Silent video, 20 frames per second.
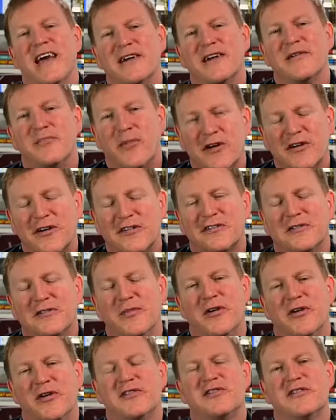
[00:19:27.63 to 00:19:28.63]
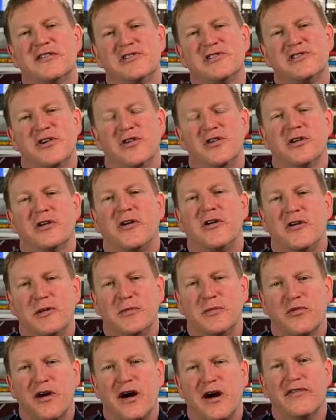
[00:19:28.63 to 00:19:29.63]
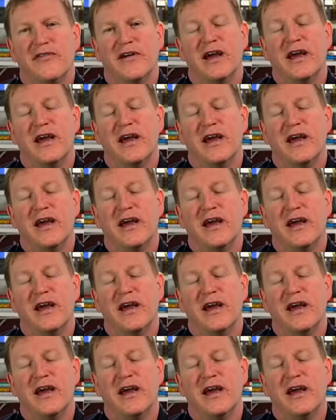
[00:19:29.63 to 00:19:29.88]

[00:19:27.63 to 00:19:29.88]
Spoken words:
Marcus Lemonis does a show called The Prophet.